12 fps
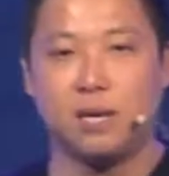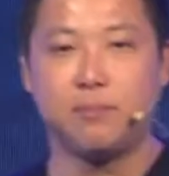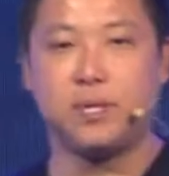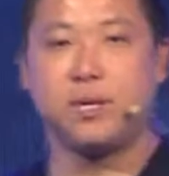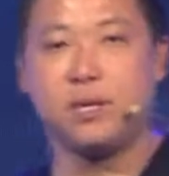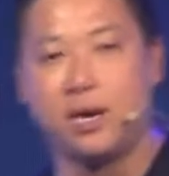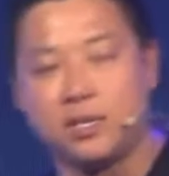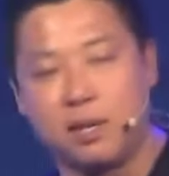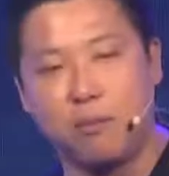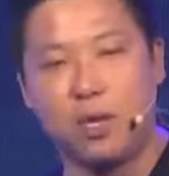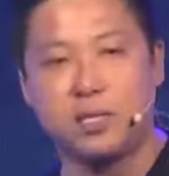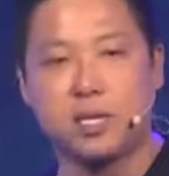something,
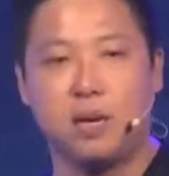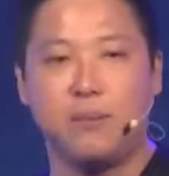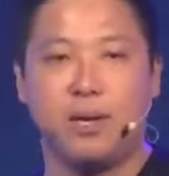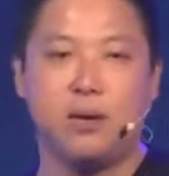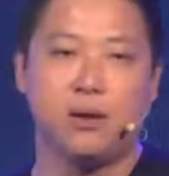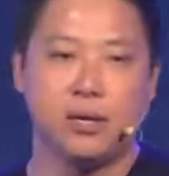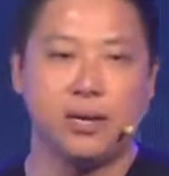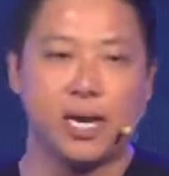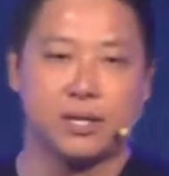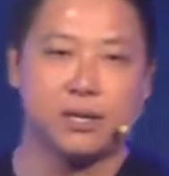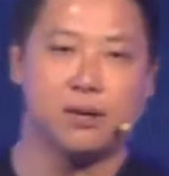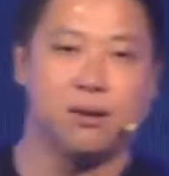someone is coming on the
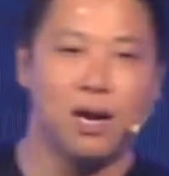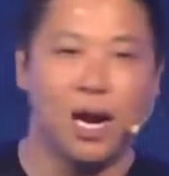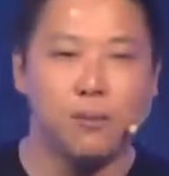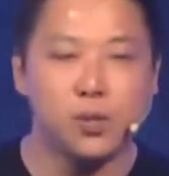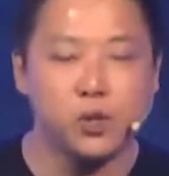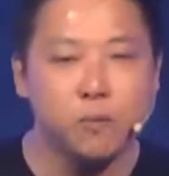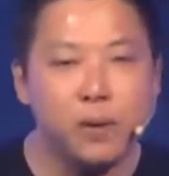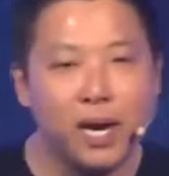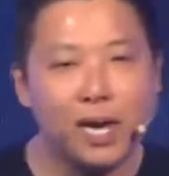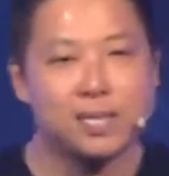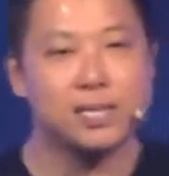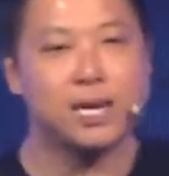next round, I'm
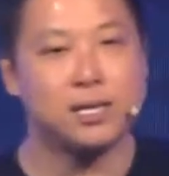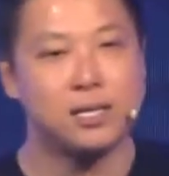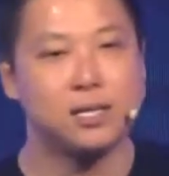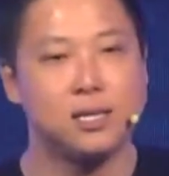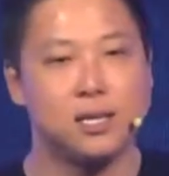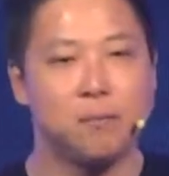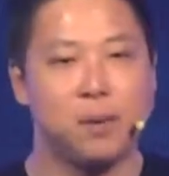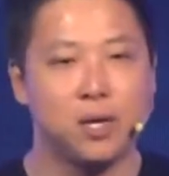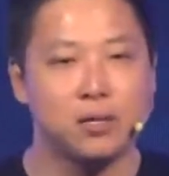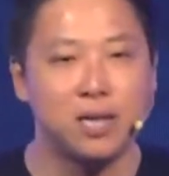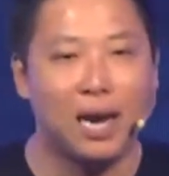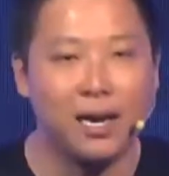super excited
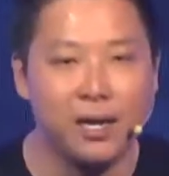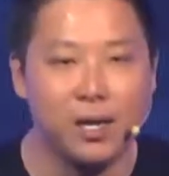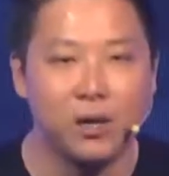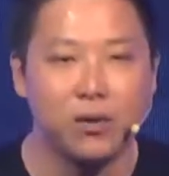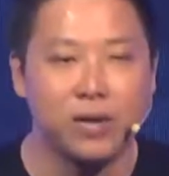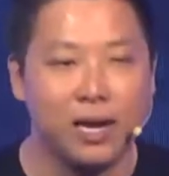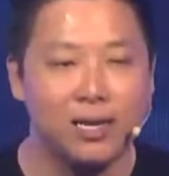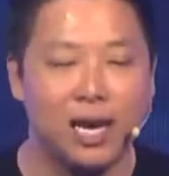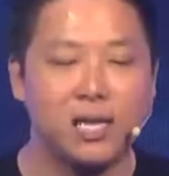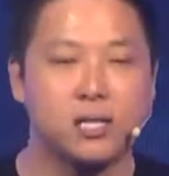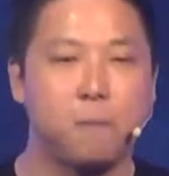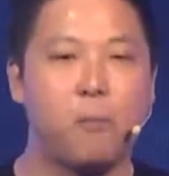because I know that
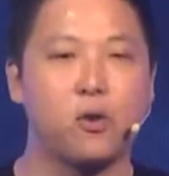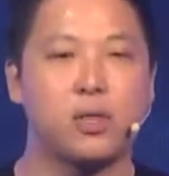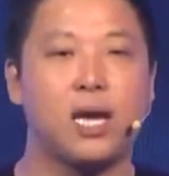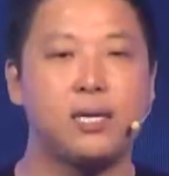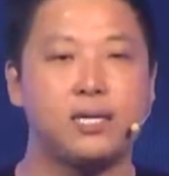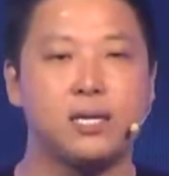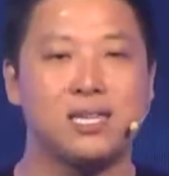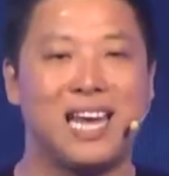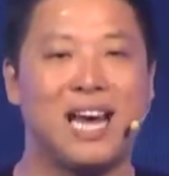there is a potential